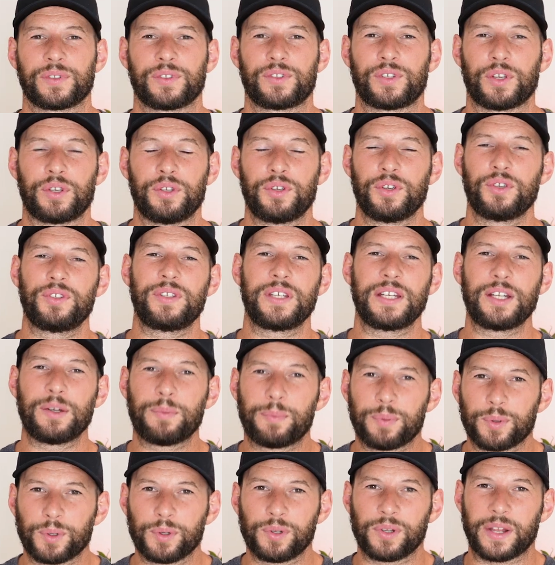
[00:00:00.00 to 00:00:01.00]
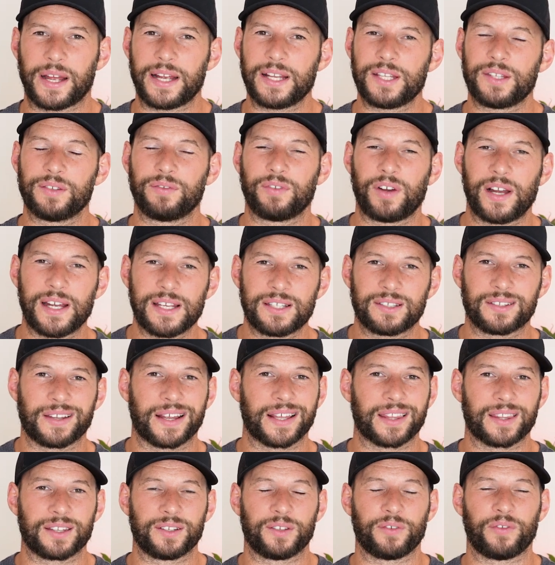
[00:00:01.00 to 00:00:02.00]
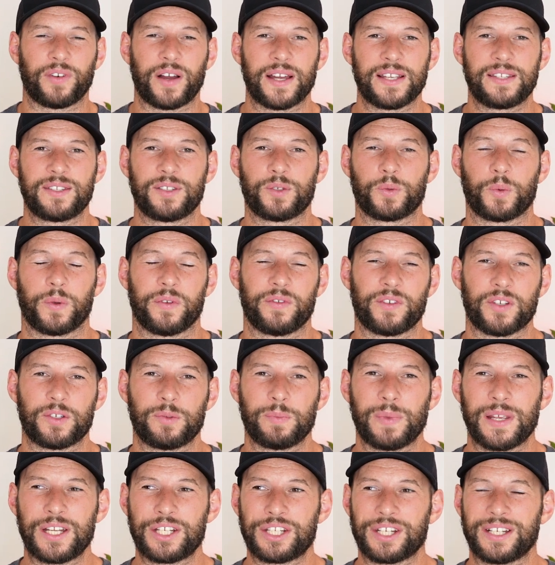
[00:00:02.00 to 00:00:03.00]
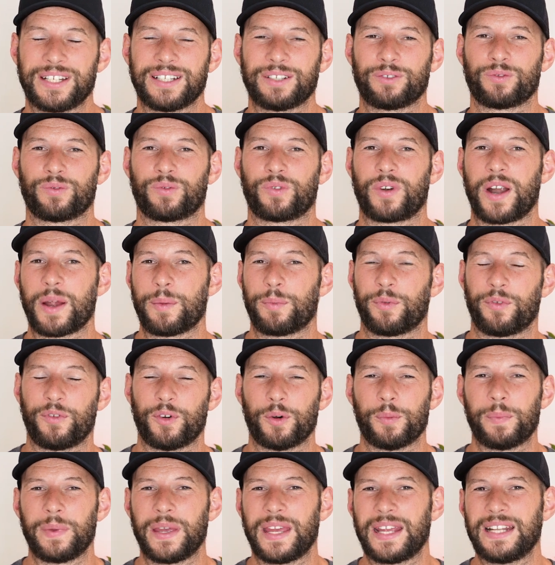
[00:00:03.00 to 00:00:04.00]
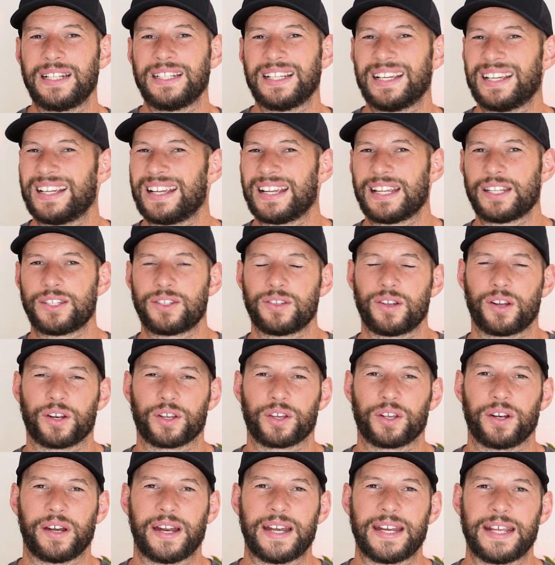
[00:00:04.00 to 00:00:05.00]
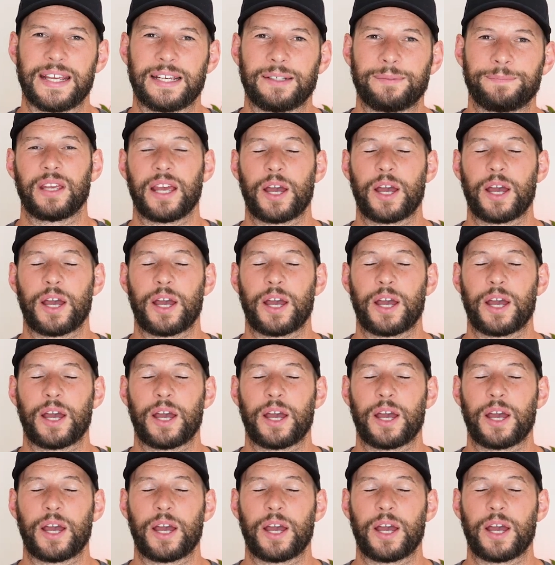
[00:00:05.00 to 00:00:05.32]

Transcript: So using a blue light device, like the devices we've just mentioned, right before bed, is not a good idea.